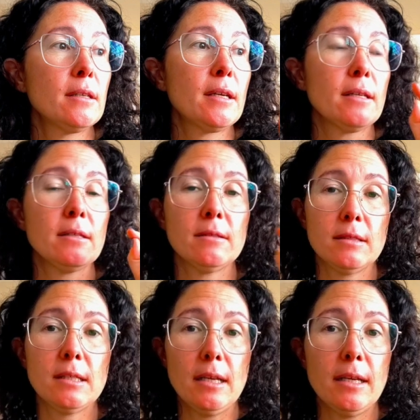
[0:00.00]
can
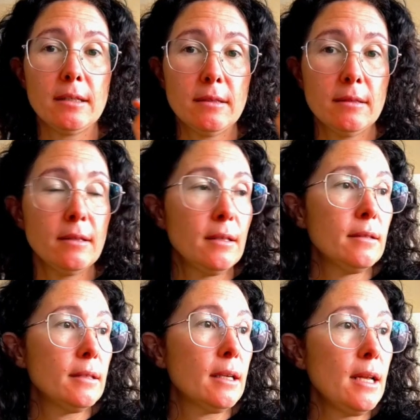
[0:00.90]
select
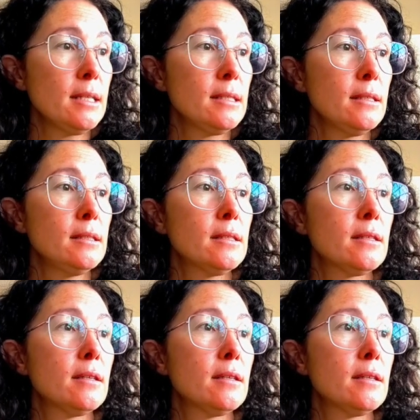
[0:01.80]
the classes,